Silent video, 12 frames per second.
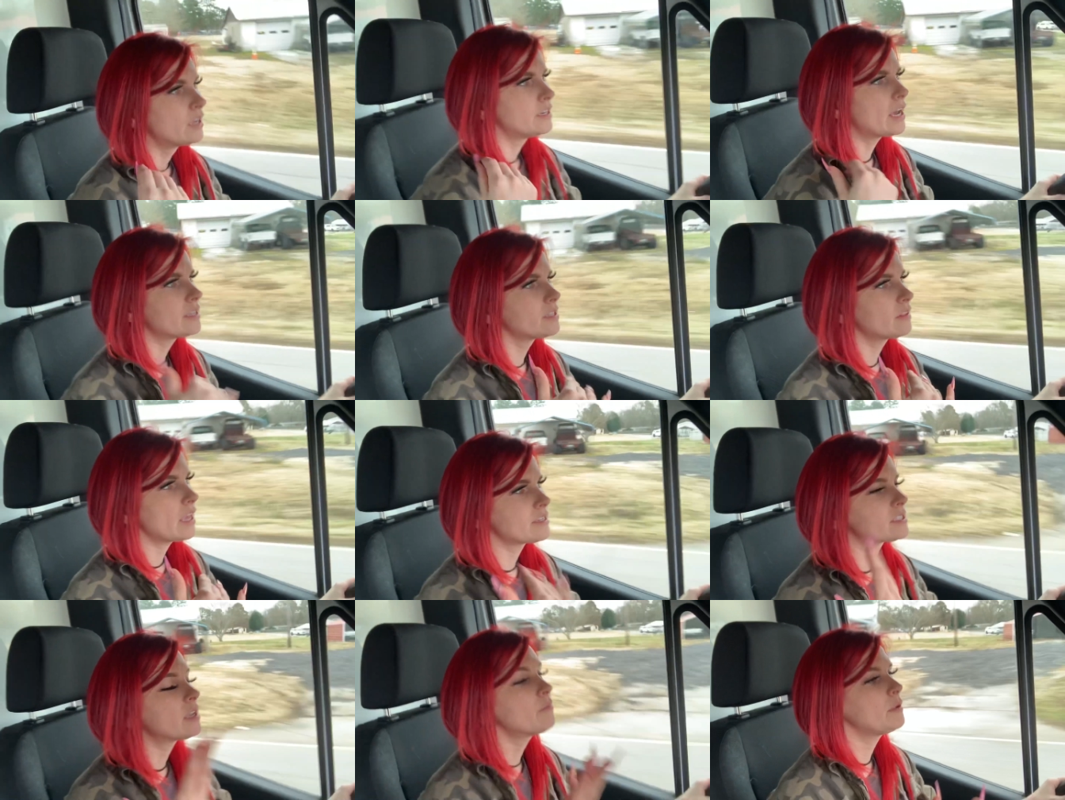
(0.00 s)
not like
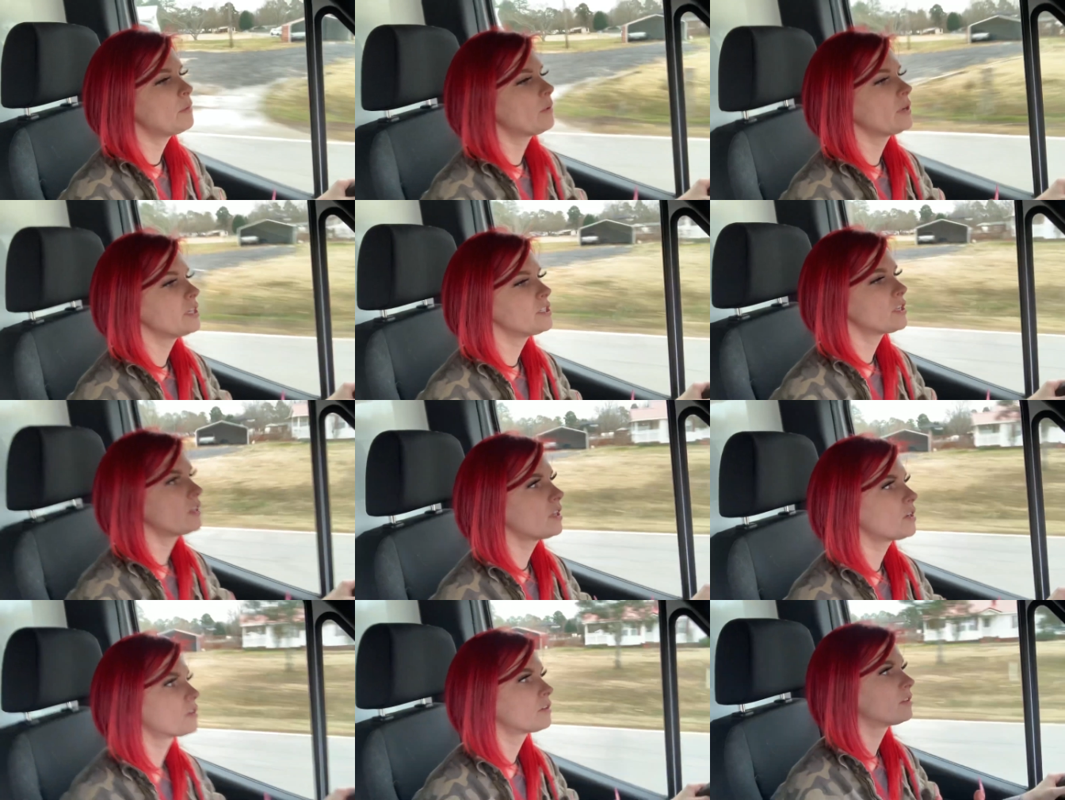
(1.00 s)
some people were into
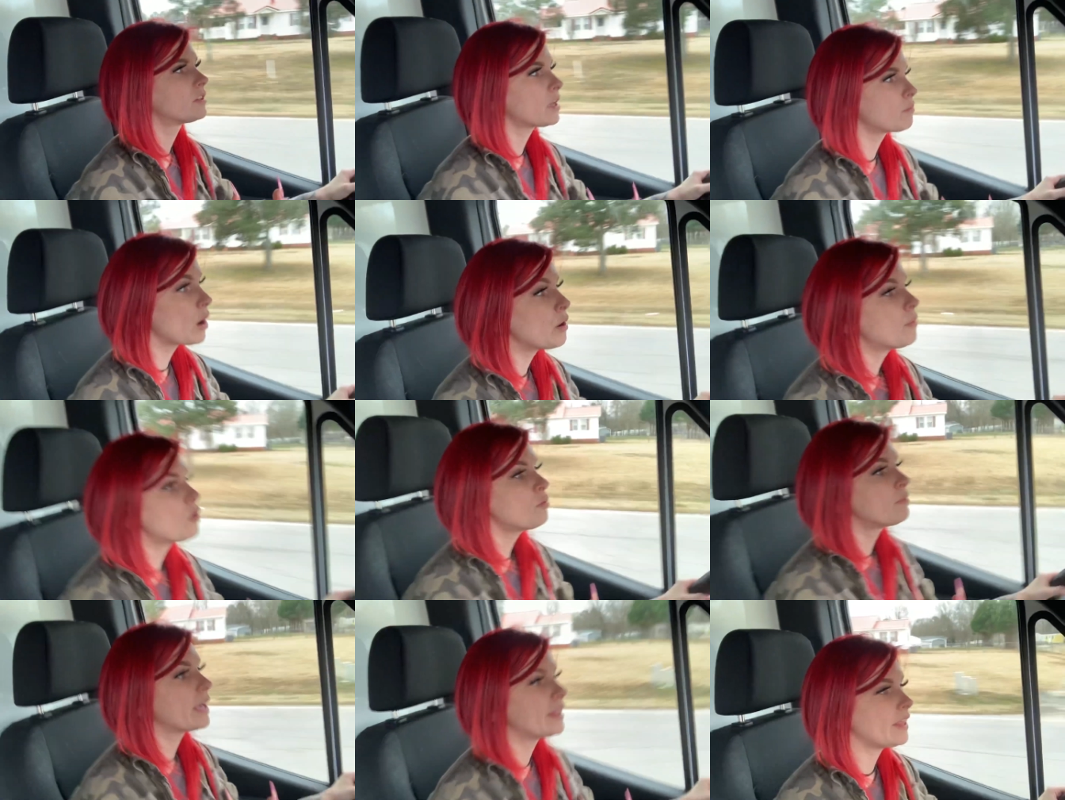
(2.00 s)
the the mobile,
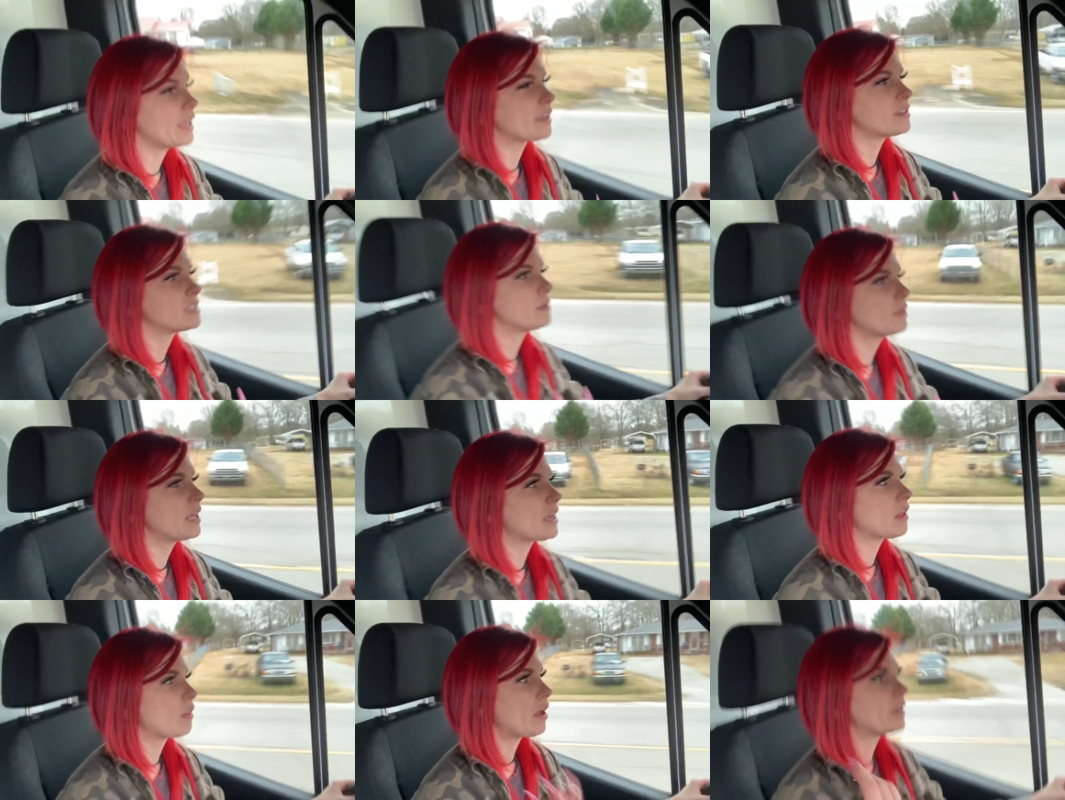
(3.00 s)
but like it seemed like
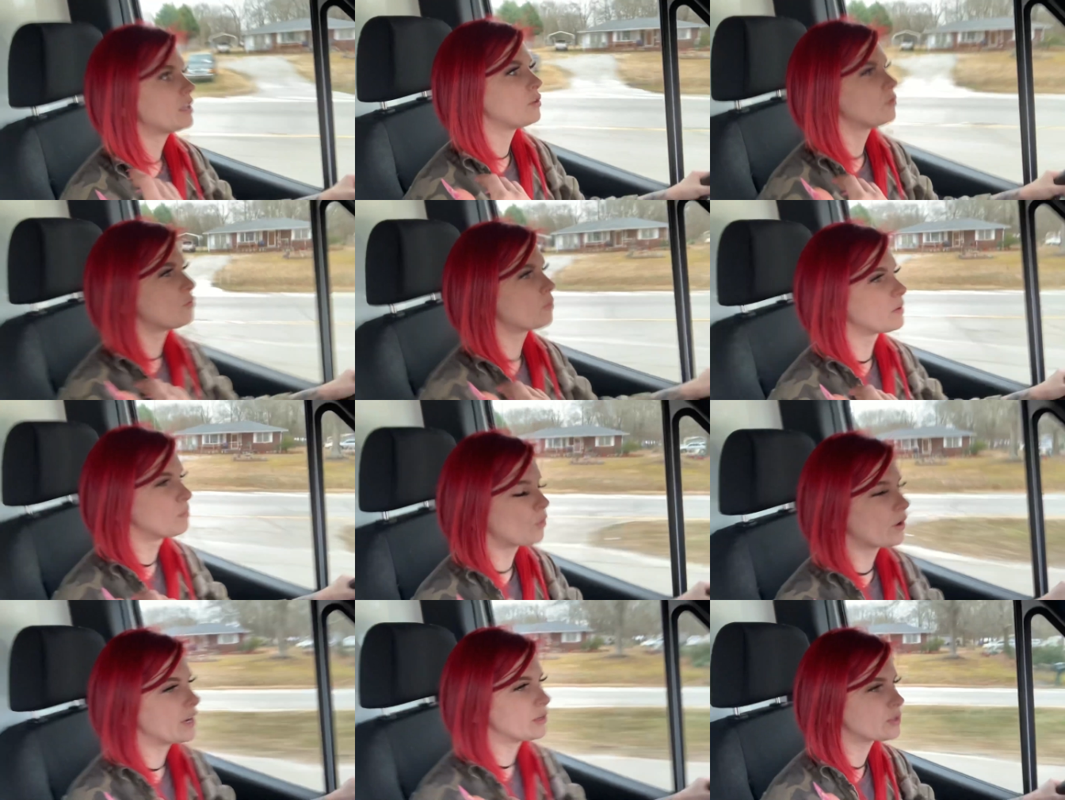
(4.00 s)
a lot of you were
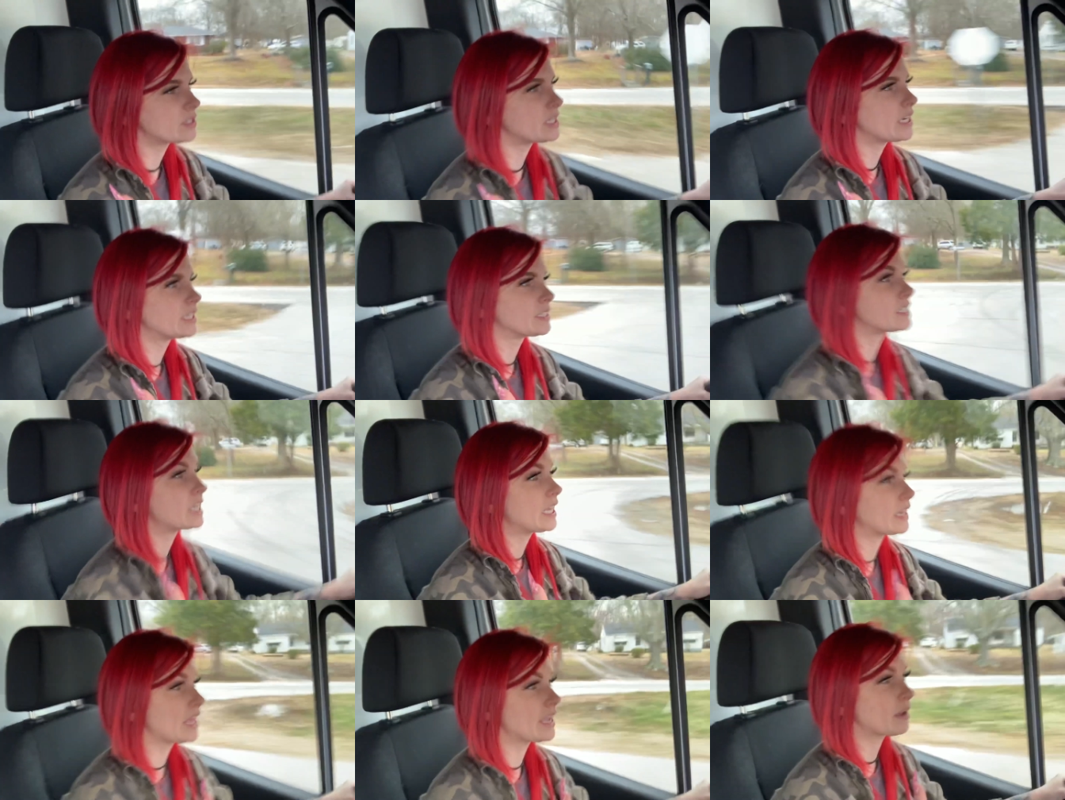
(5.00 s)
more interested in seeing
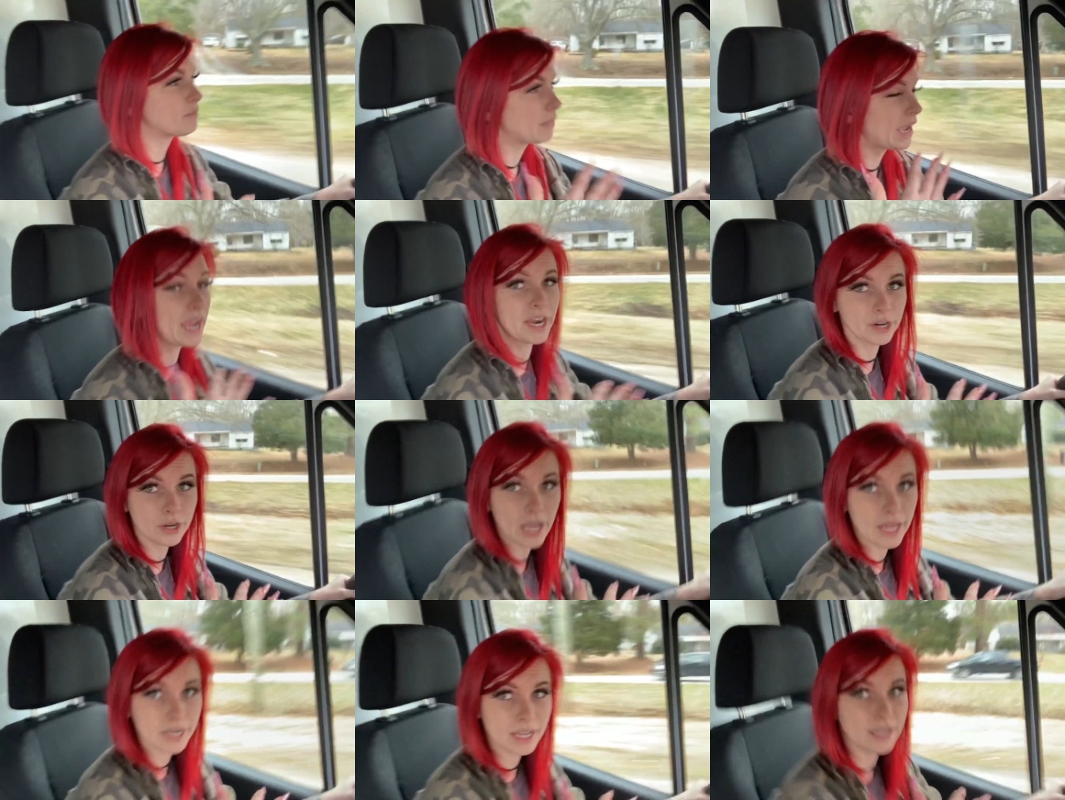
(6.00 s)
like my hair
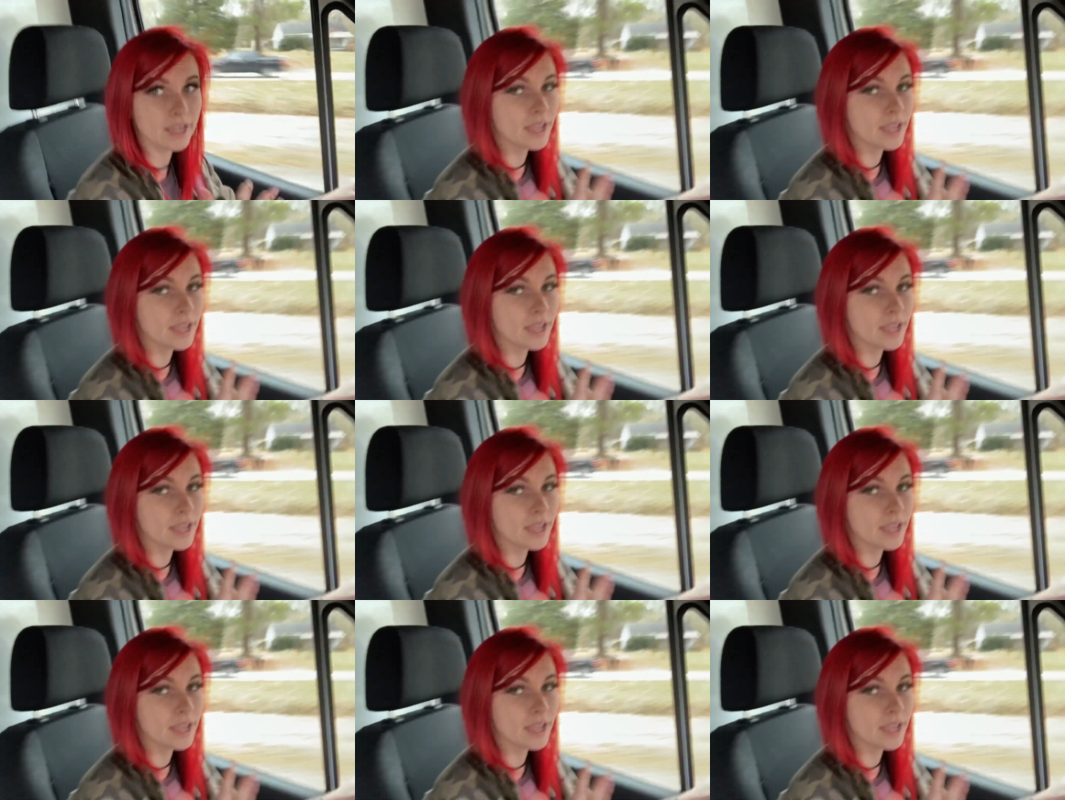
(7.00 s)
cutting.